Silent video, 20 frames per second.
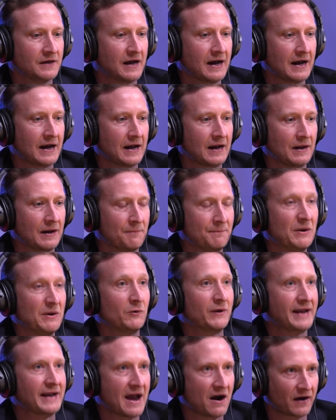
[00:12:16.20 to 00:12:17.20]
uh,
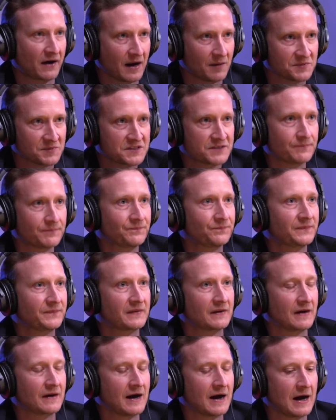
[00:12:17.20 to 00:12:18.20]
building outcomes.
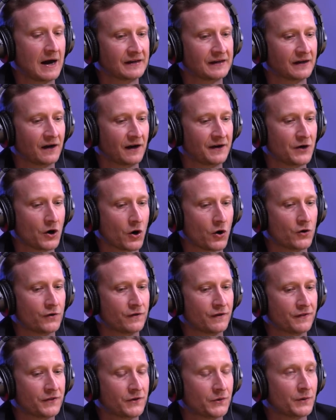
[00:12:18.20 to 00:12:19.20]
There, I know
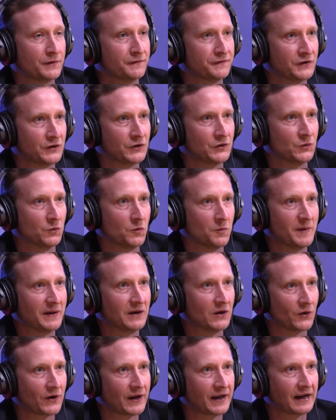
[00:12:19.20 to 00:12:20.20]
that the review will be
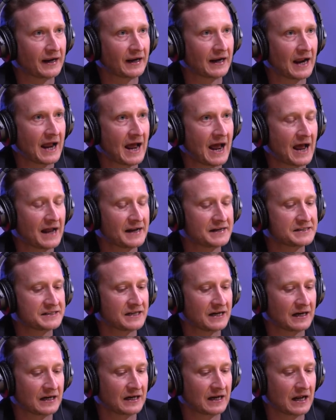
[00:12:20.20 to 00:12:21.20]
looking at
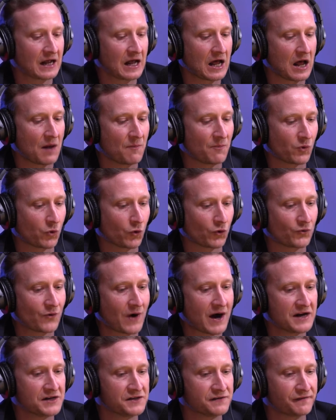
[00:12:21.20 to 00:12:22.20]
uh, a broad
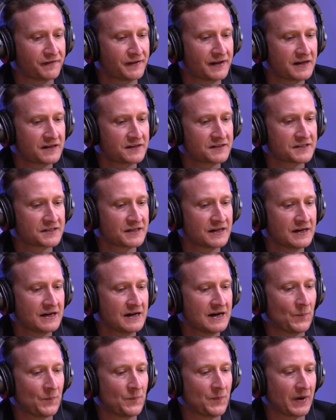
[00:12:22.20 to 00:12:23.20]
range of things,
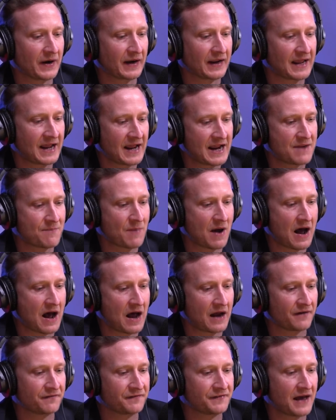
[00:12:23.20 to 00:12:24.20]
but a key
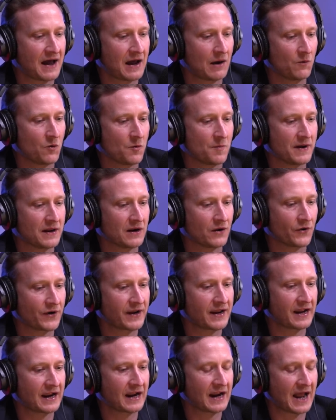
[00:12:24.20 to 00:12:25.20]
part of that will be
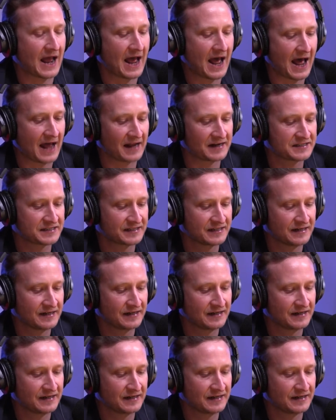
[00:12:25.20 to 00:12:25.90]
looking at